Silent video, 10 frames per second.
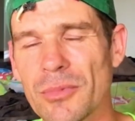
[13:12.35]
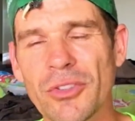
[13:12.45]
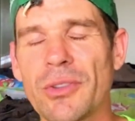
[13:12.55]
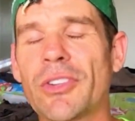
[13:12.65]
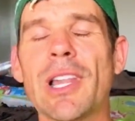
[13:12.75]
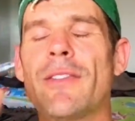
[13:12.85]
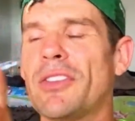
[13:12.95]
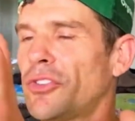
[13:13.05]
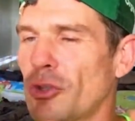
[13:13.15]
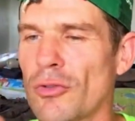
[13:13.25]
Just leave
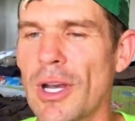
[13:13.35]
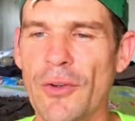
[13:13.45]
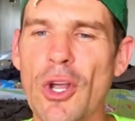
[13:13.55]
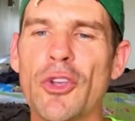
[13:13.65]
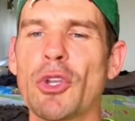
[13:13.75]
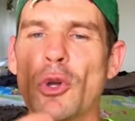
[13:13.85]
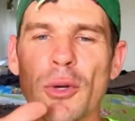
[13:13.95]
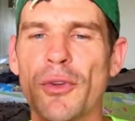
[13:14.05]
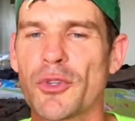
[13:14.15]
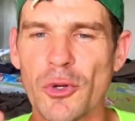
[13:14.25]
it. For those who are
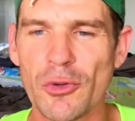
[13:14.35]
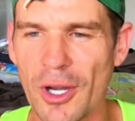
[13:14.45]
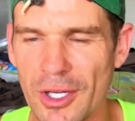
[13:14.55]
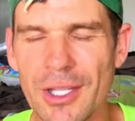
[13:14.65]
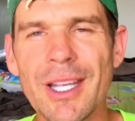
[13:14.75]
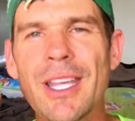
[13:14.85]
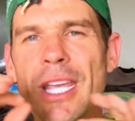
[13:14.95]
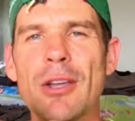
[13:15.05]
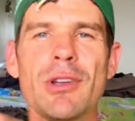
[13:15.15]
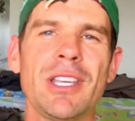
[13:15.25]
looking for Doing Rider,
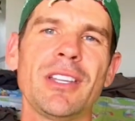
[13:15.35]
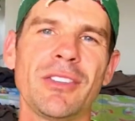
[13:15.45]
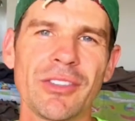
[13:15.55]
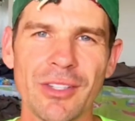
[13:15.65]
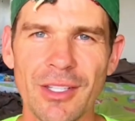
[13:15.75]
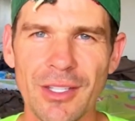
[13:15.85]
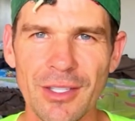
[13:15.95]
here he is.